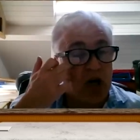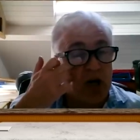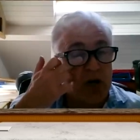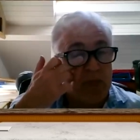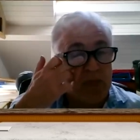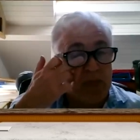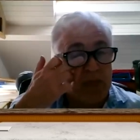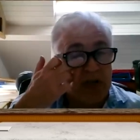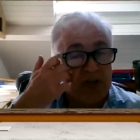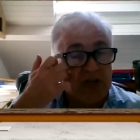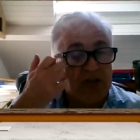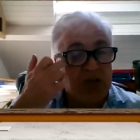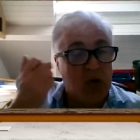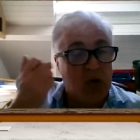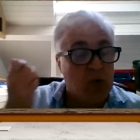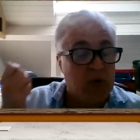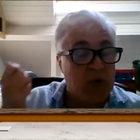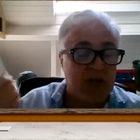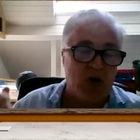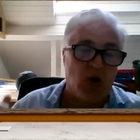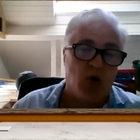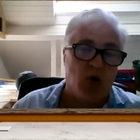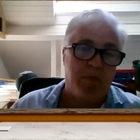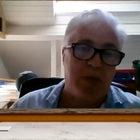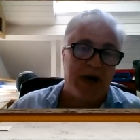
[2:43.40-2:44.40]
until we
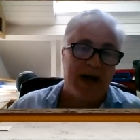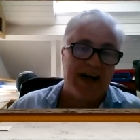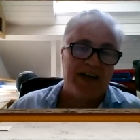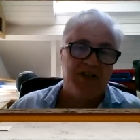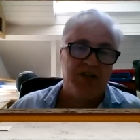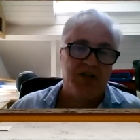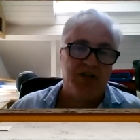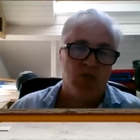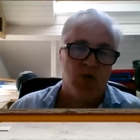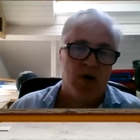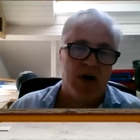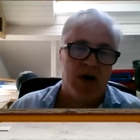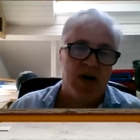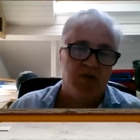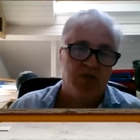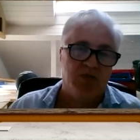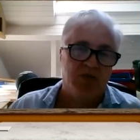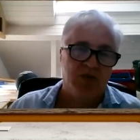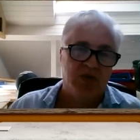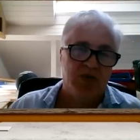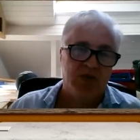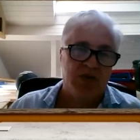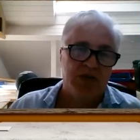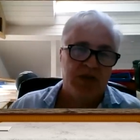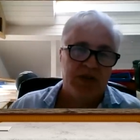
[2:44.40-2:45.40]
got back to
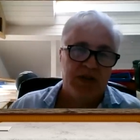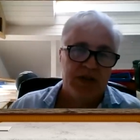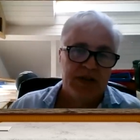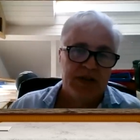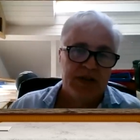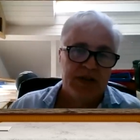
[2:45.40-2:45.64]
grounds.